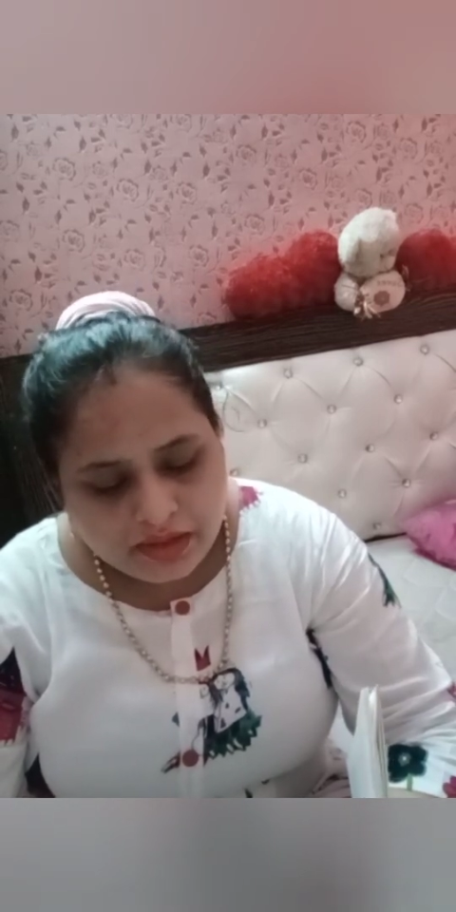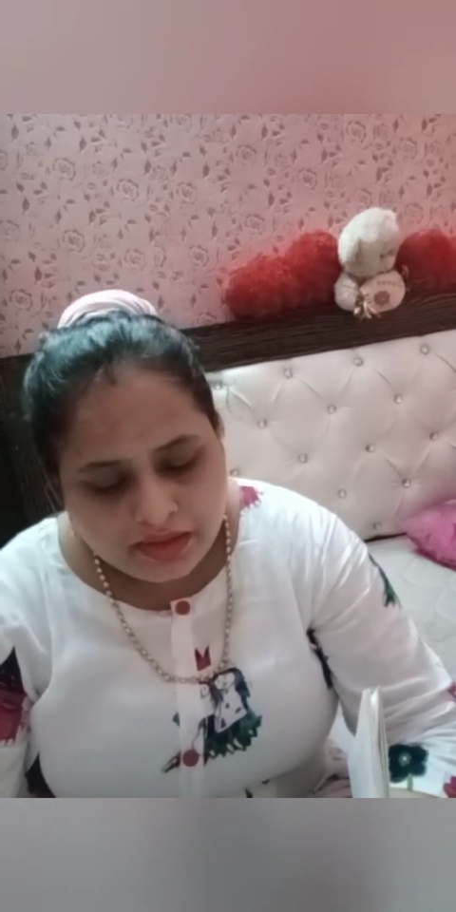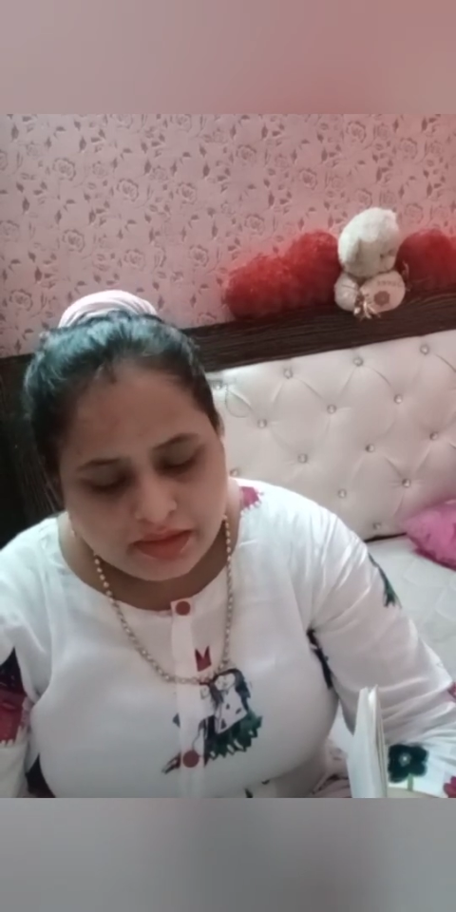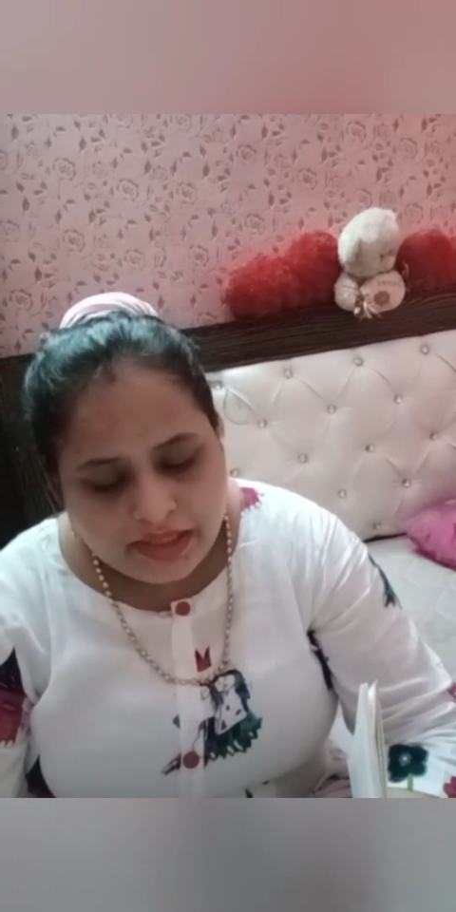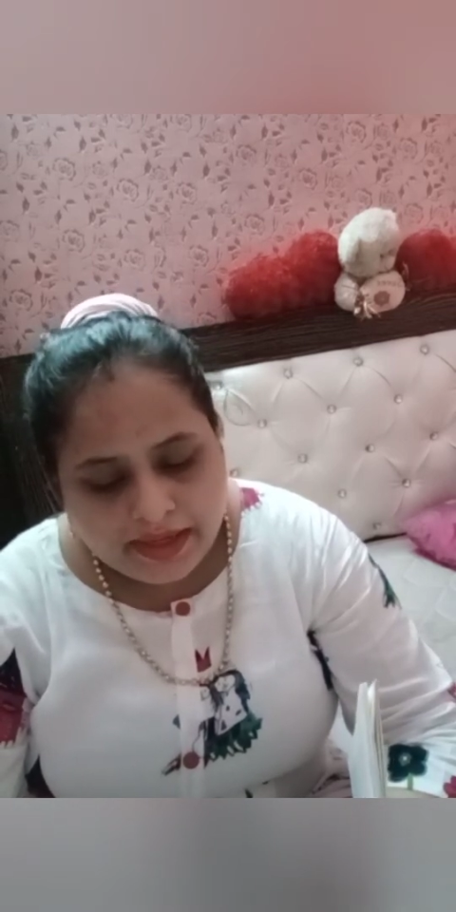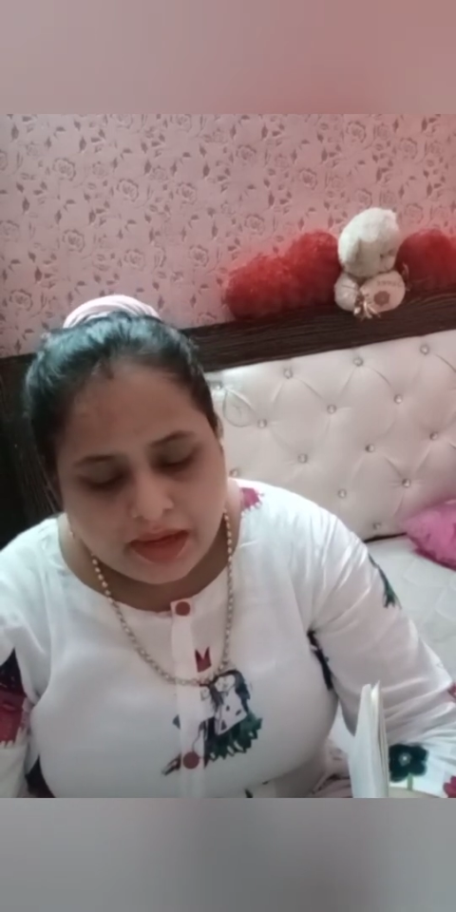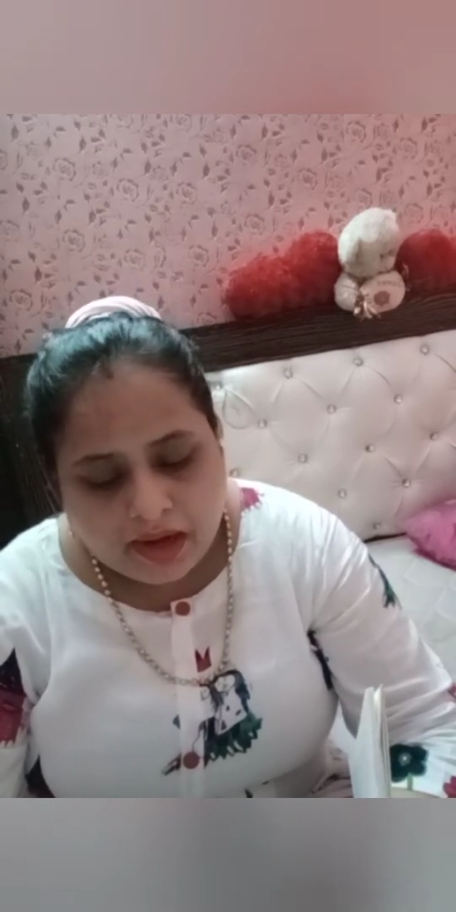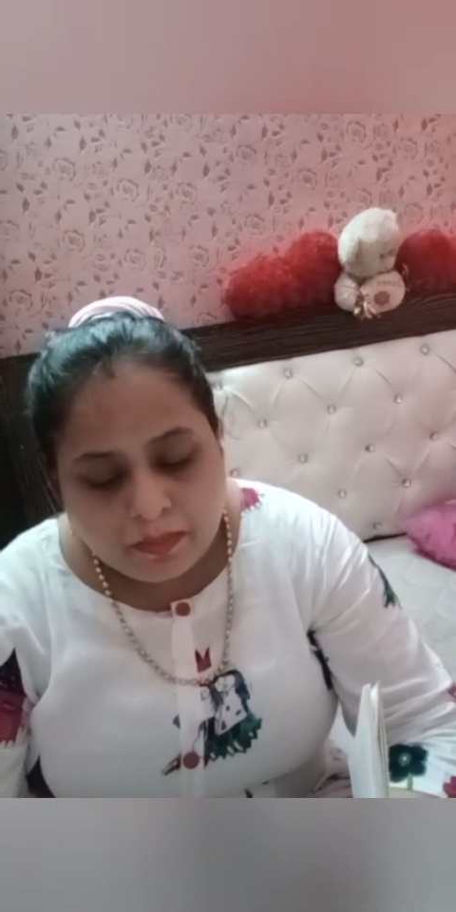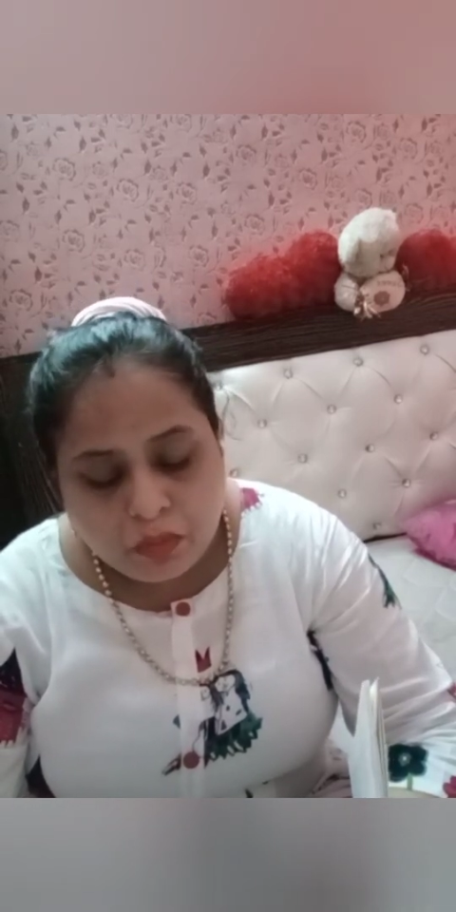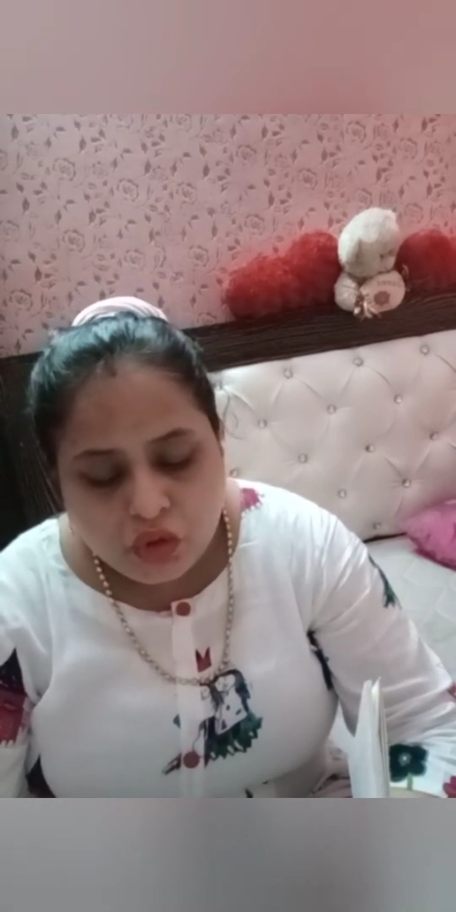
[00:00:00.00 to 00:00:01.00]
you
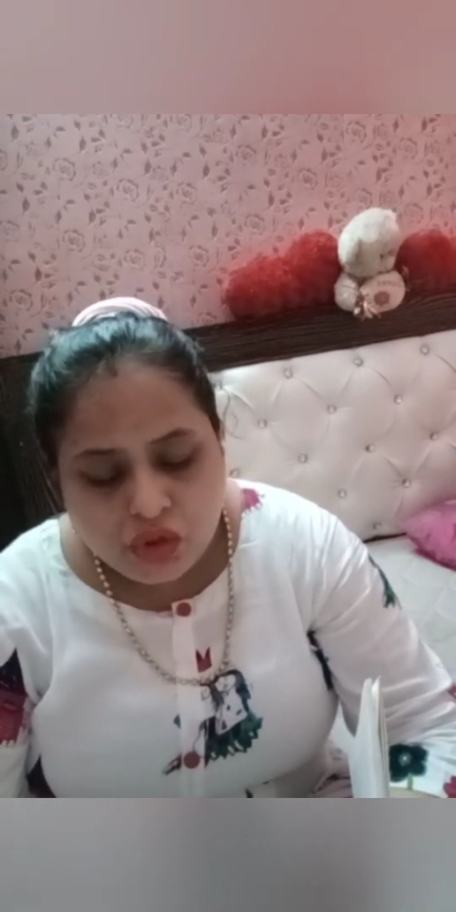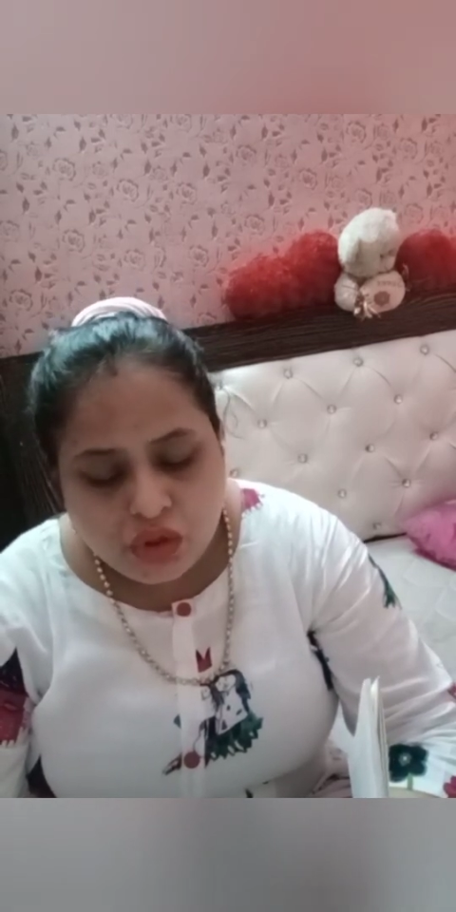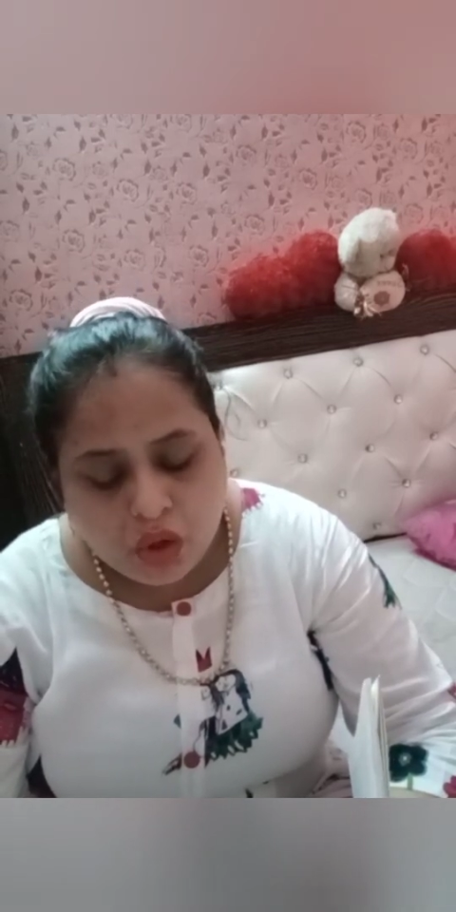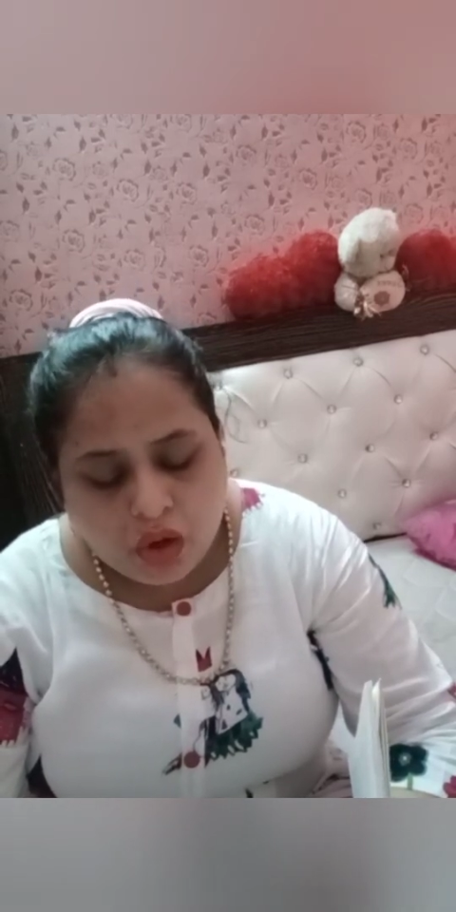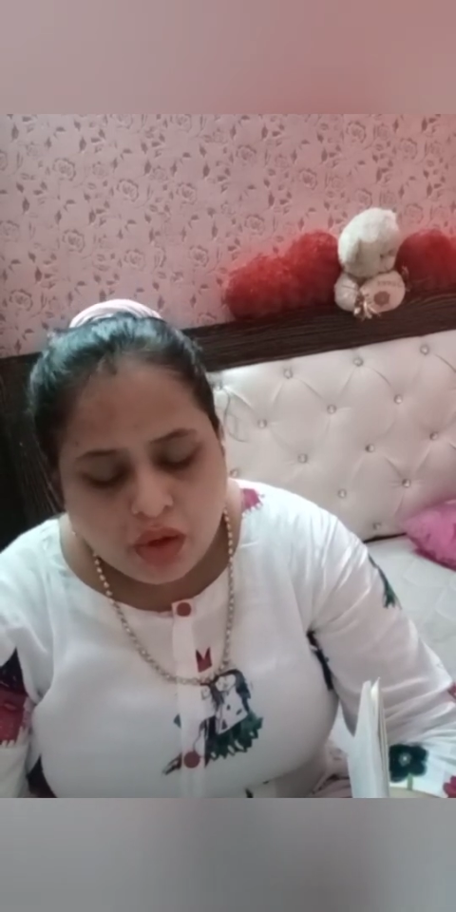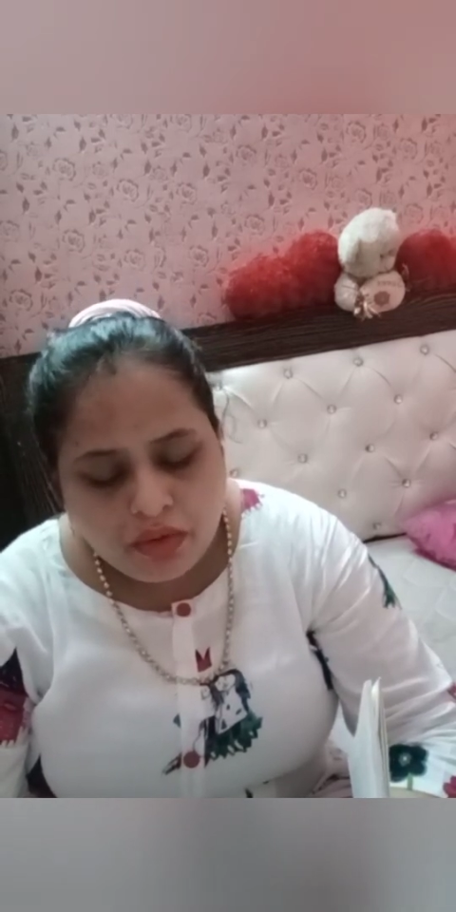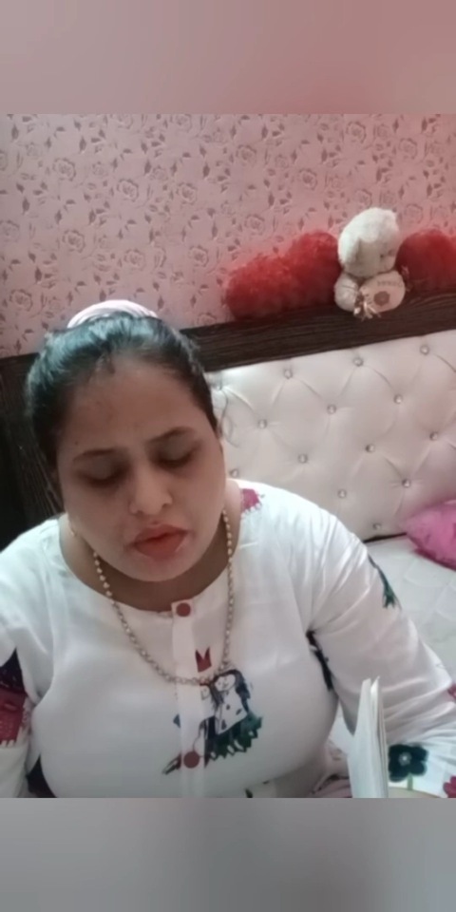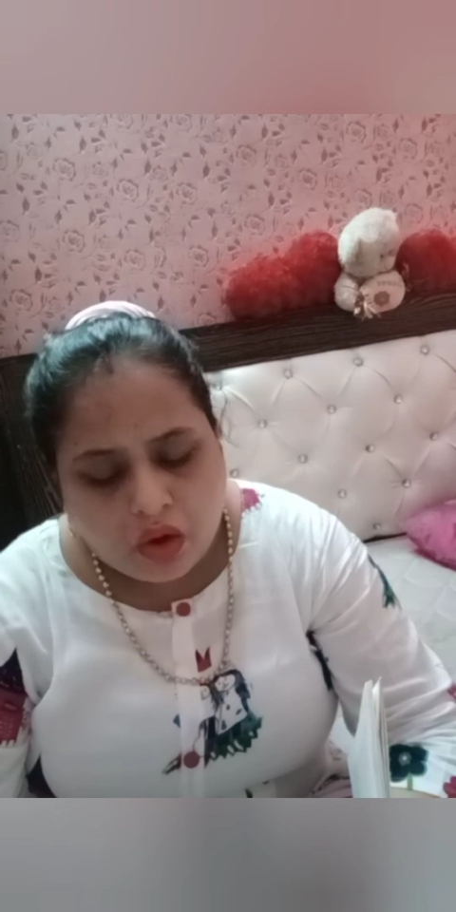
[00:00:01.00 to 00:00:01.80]
study the